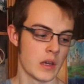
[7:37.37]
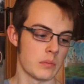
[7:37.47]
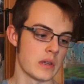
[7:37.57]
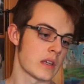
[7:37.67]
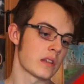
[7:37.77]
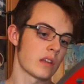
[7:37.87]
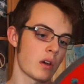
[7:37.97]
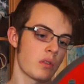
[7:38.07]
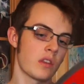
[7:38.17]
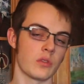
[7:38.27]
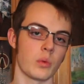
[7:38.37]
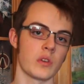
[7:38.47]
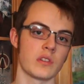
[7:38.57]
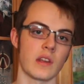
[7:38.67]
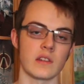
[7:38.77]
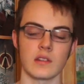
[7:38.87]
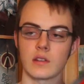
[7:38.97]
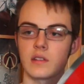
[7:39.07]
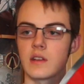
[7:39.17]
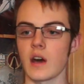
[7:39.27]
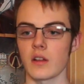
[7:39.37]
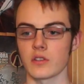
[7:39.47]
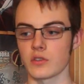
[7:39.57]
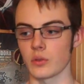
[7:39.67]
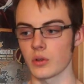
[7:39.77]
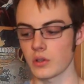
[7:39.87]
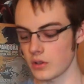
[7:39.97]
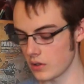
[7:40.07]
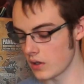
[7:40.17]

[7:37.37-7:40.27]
being as how this was a $60 sword.